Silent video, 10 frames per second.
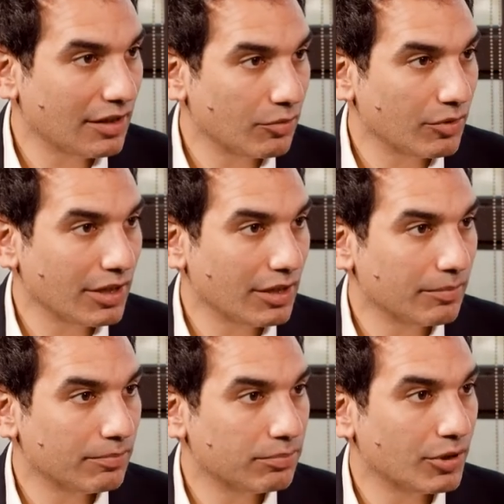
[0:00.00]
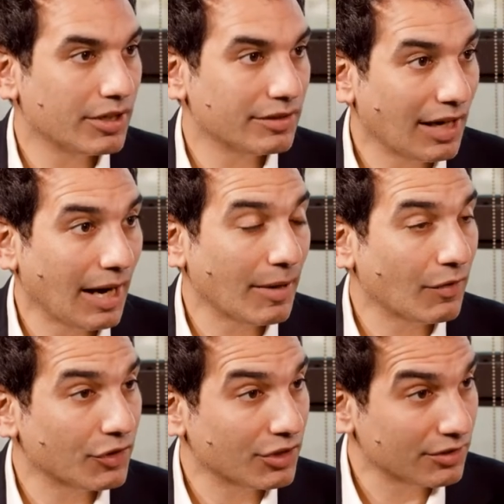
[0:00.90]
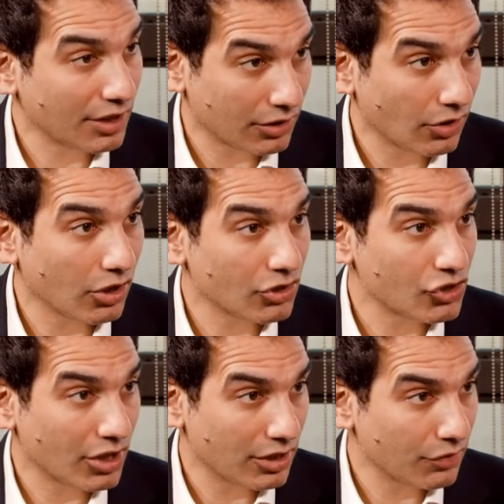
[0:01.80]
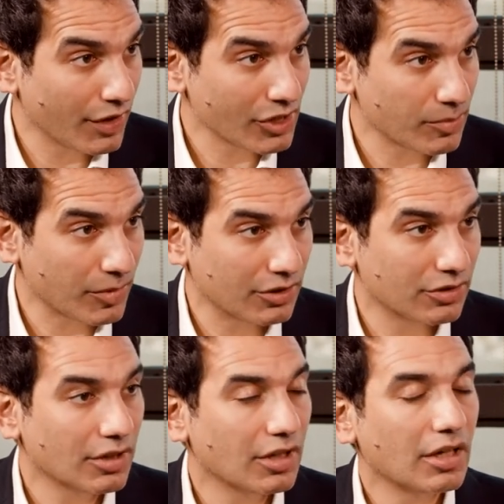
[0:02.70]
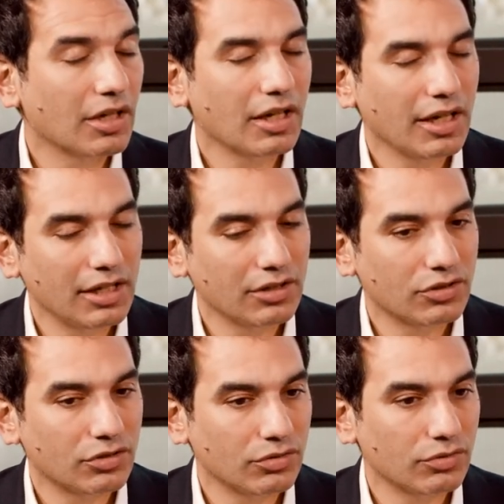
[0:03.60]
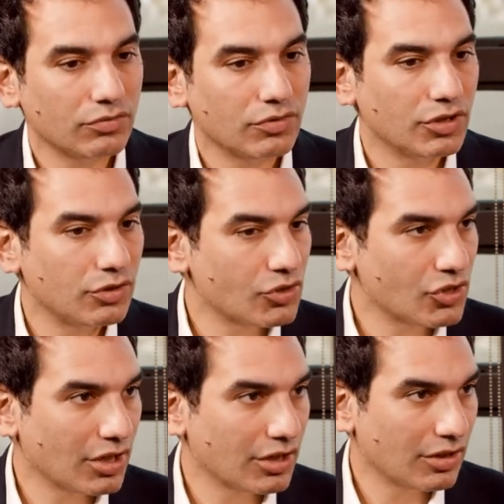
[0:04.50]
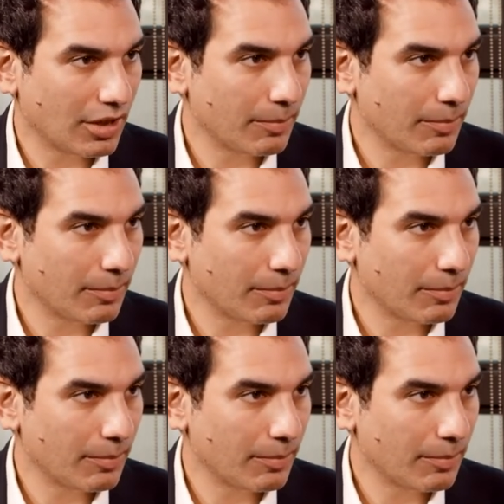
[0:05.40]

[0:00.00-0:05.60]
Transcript: that we put in time, effort, and technology and investment into reducing the